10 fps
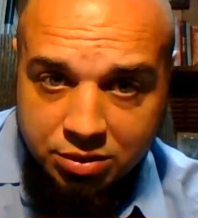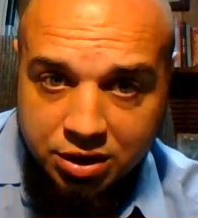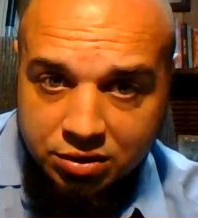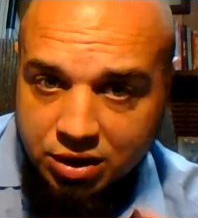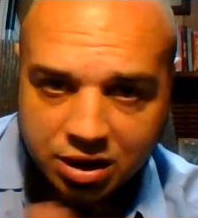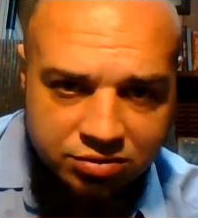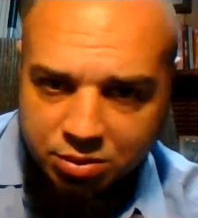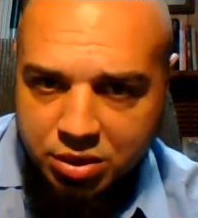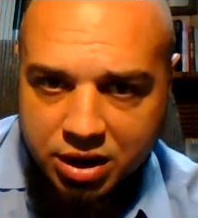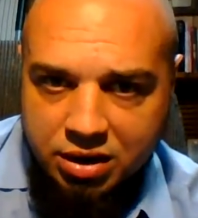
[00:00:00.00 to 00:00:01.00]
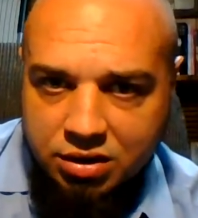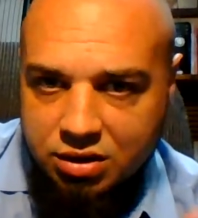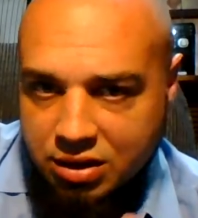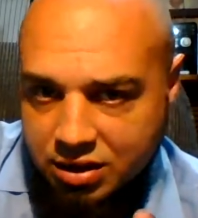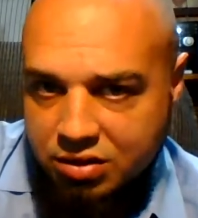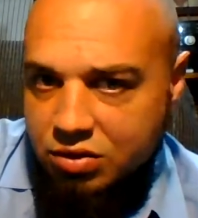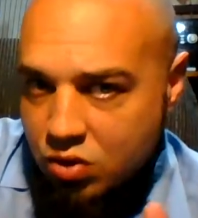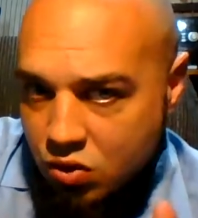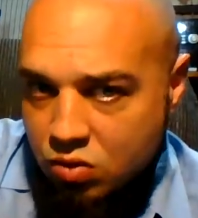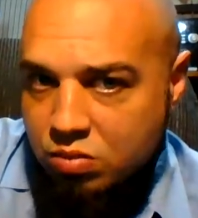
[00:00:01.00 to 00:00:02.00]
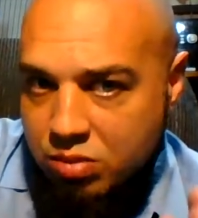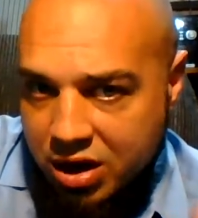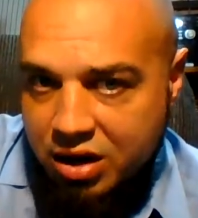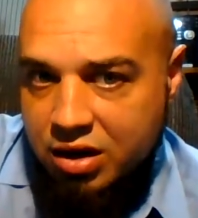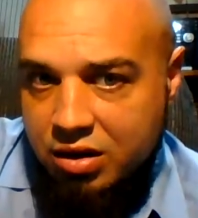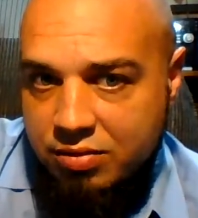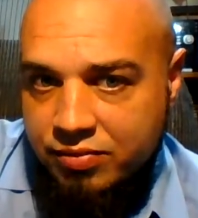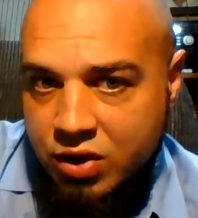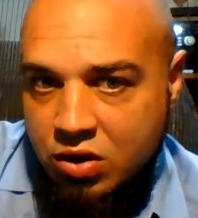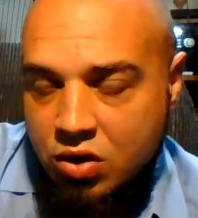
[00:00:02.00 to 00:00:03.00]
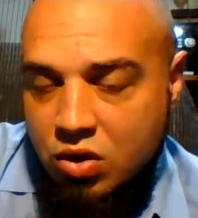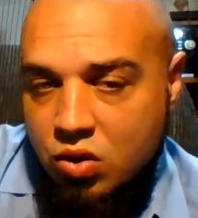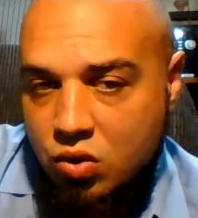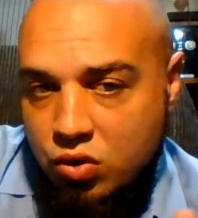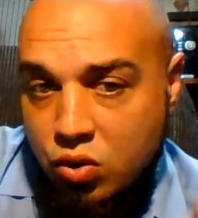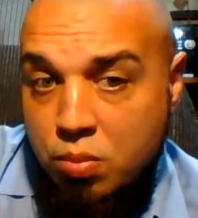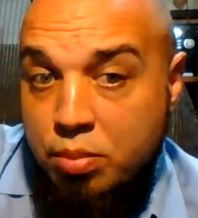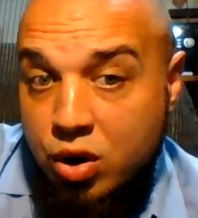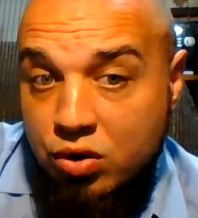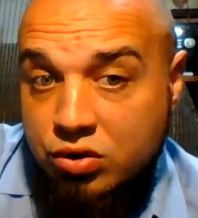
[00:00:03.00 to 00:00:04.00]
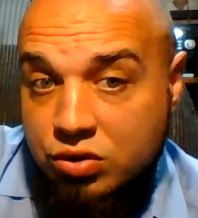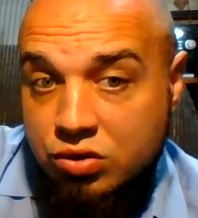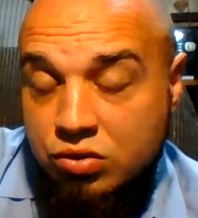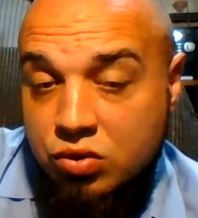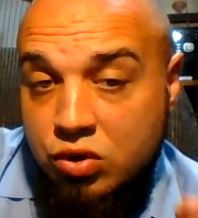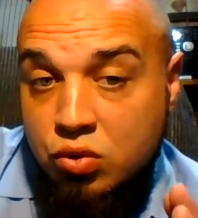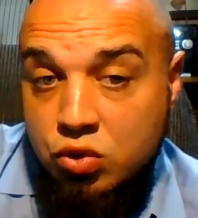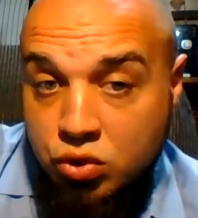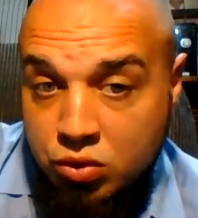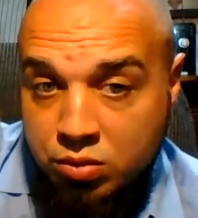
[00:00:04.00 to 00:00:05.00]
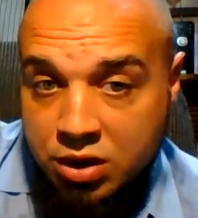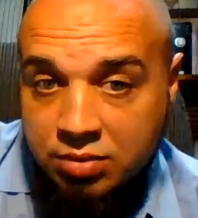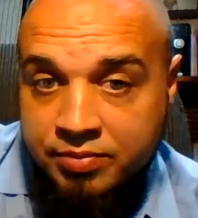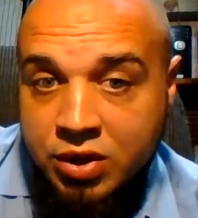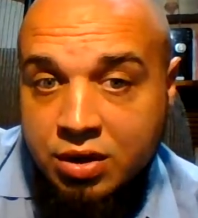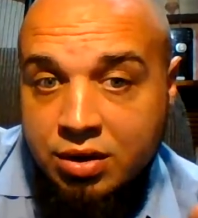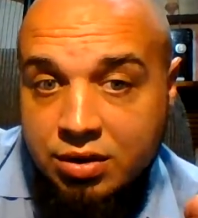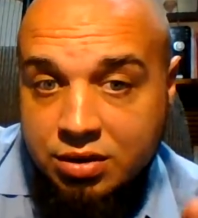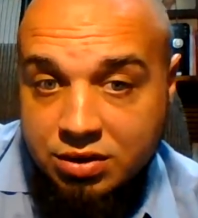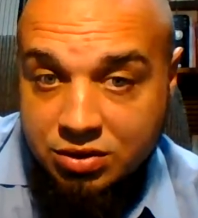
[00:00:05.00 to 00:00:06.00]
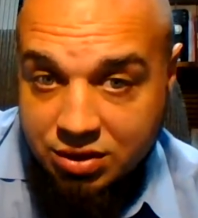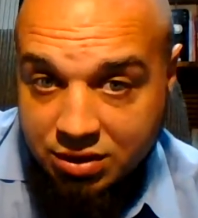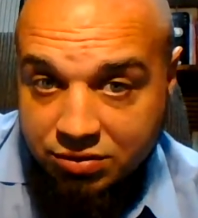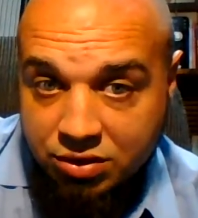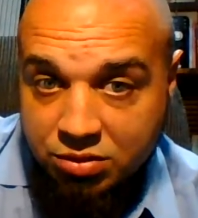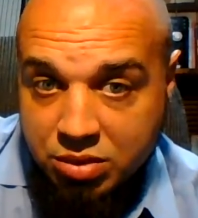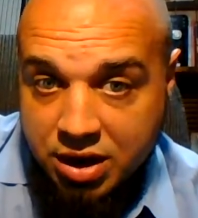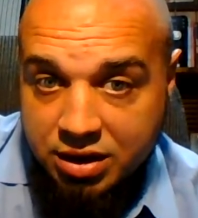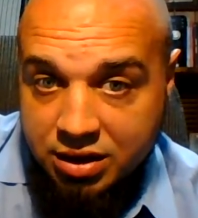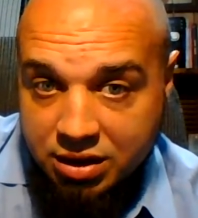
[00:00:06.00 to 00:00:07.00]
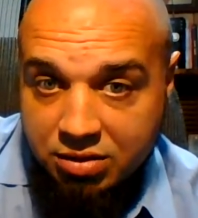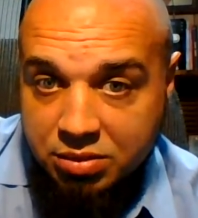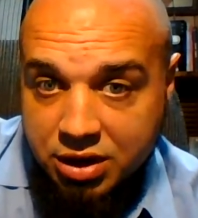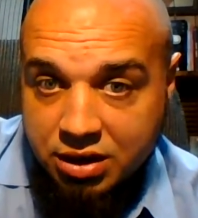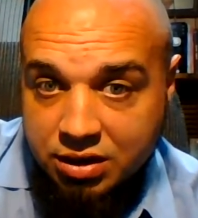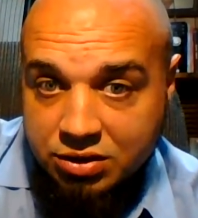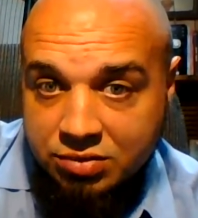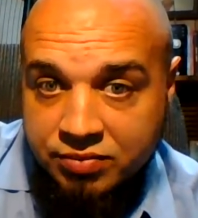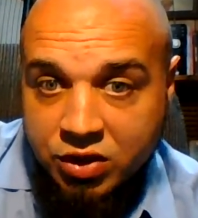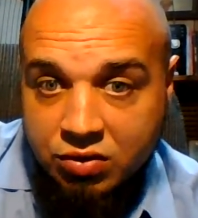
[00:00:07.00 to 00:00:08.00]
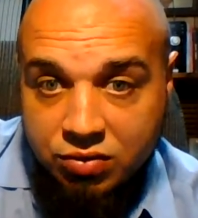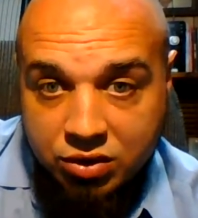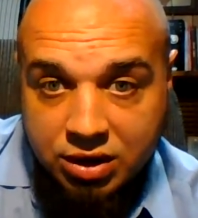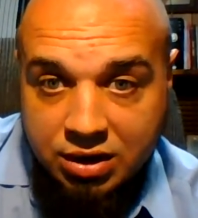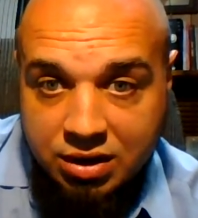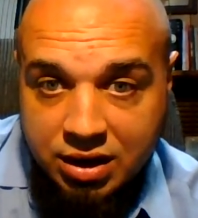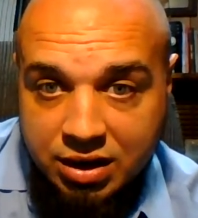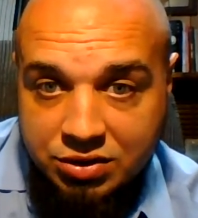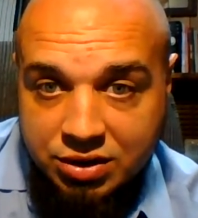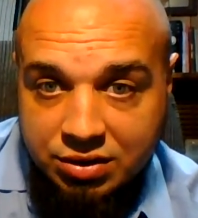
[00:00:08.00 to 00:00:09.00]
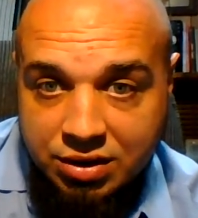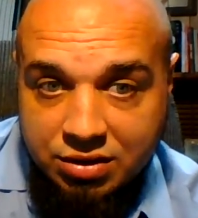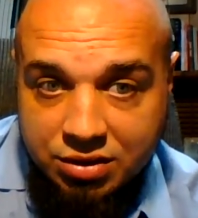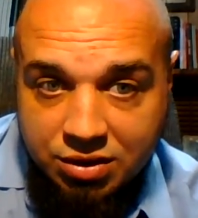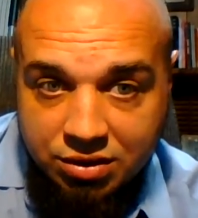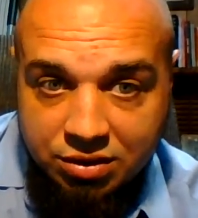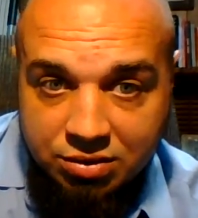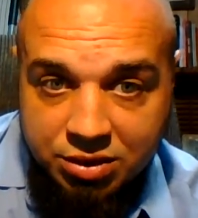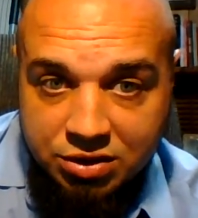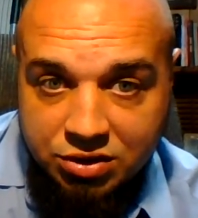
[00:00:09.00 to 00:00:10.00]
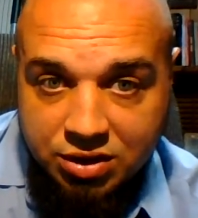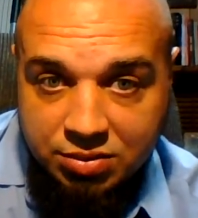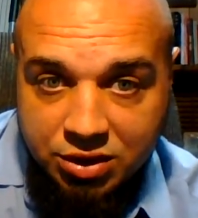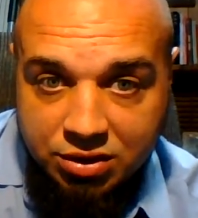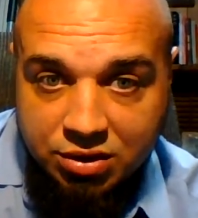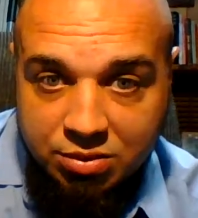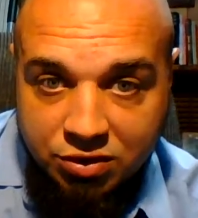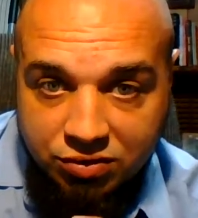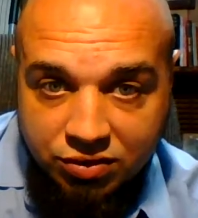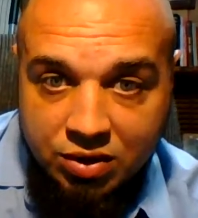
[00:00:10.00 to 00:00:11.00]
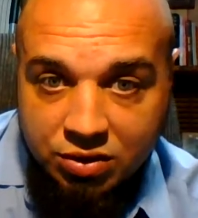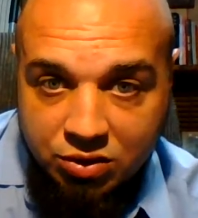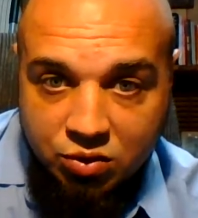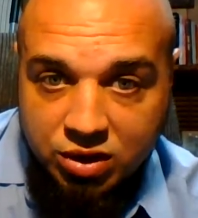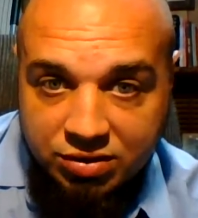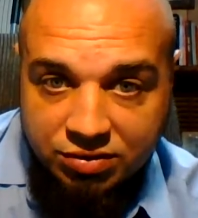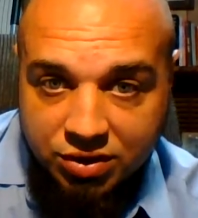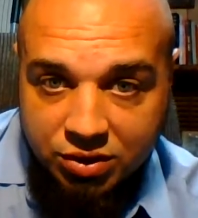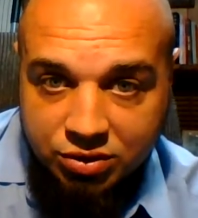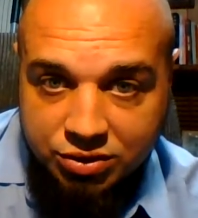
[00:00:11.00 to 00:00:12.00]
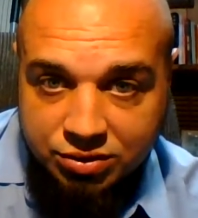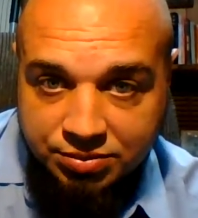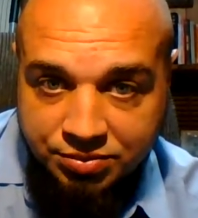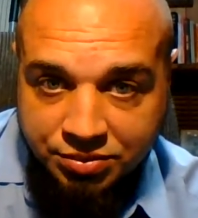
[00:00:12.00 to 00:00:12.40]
about. Everybody, let no man or no person or no human deceive you by any means. For that day shall not come except there come a falling away first,